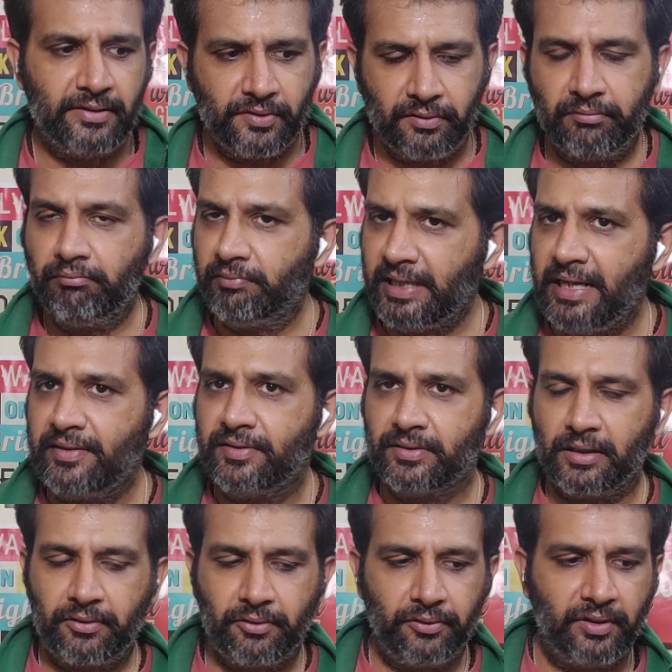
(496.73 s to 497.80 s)
So
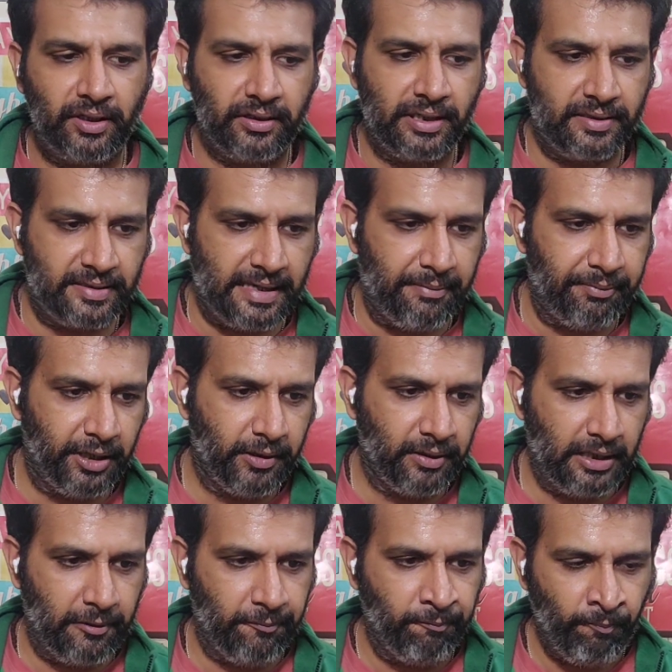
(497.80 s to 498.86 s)
that's a good thing that's happening.
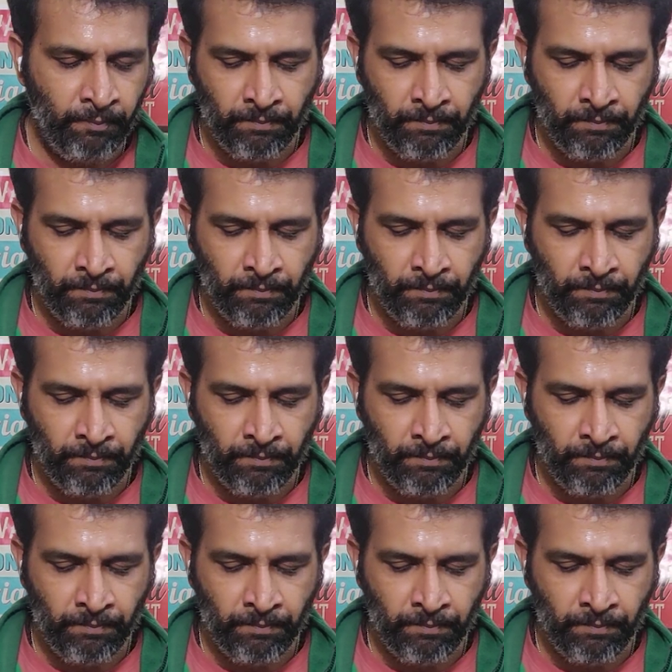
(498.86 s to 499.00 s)
Now,